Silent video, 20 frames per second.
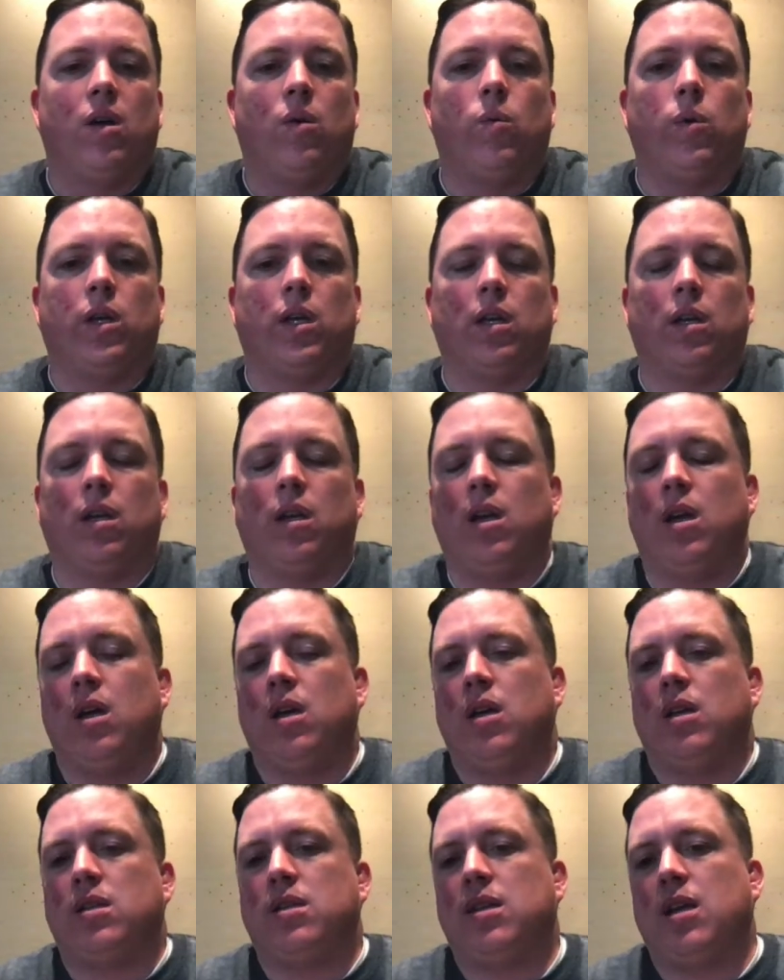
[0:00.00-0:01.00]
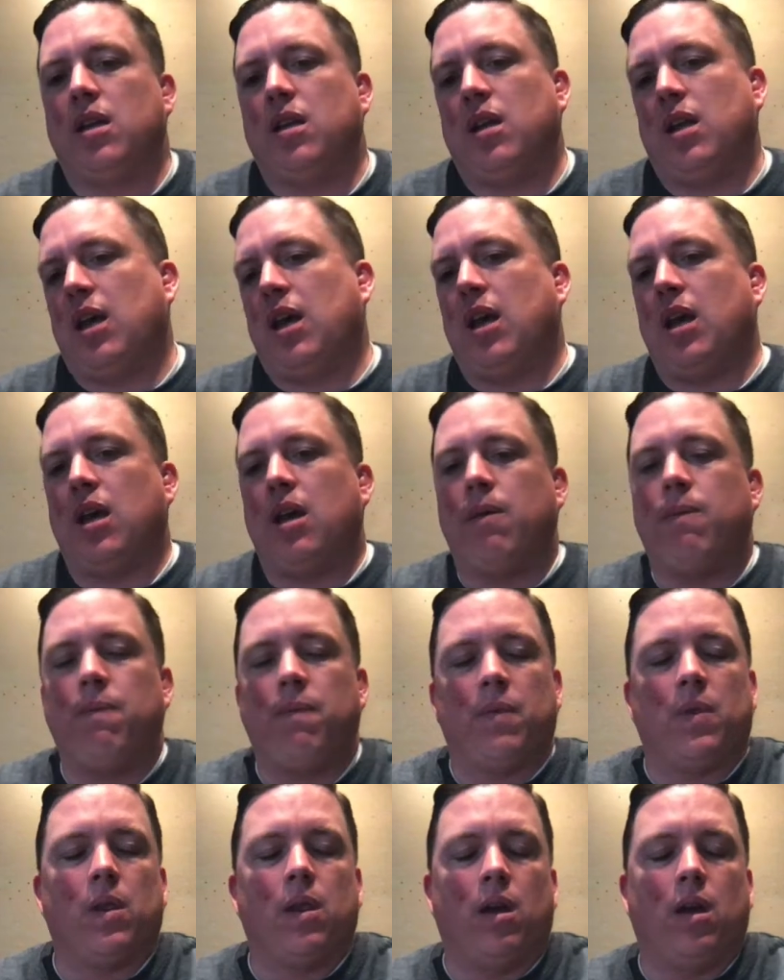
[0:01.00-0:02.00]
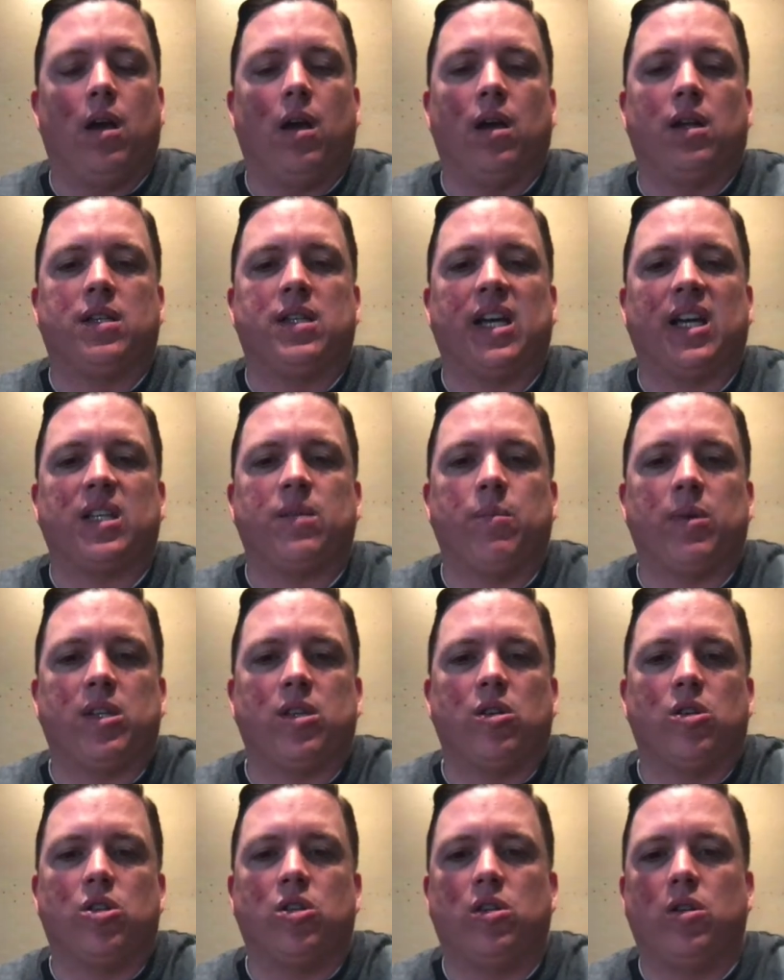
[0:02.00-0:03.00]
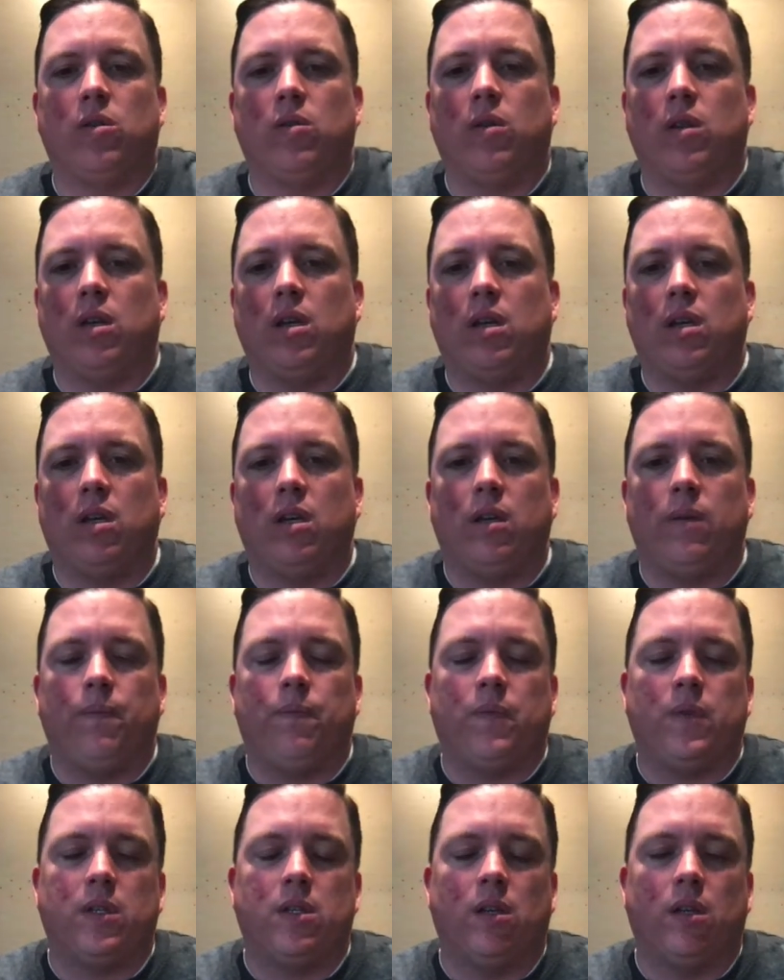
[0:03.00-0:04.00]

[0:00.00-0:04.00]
we can send a text message to the